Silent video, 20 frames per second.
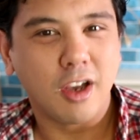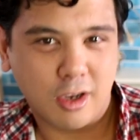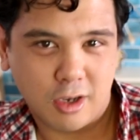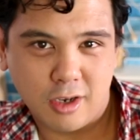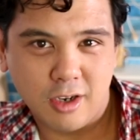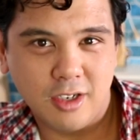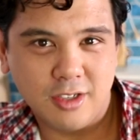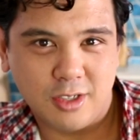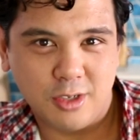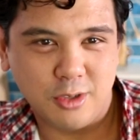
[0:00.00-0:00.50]

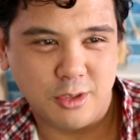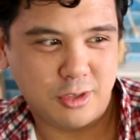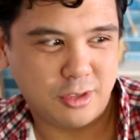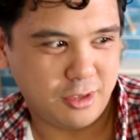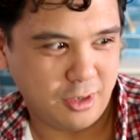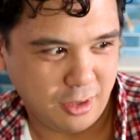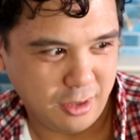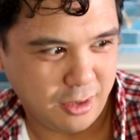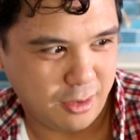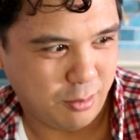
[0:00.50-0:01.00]
Cause you
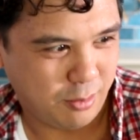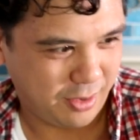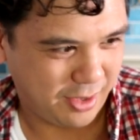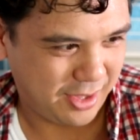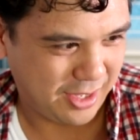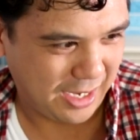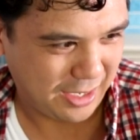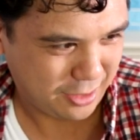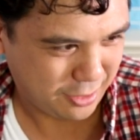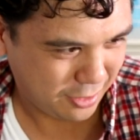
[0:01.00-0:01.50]
should with
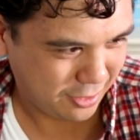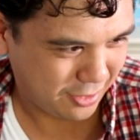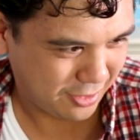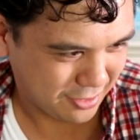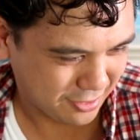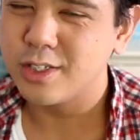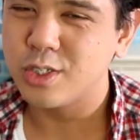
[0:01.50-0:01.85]
that tongue.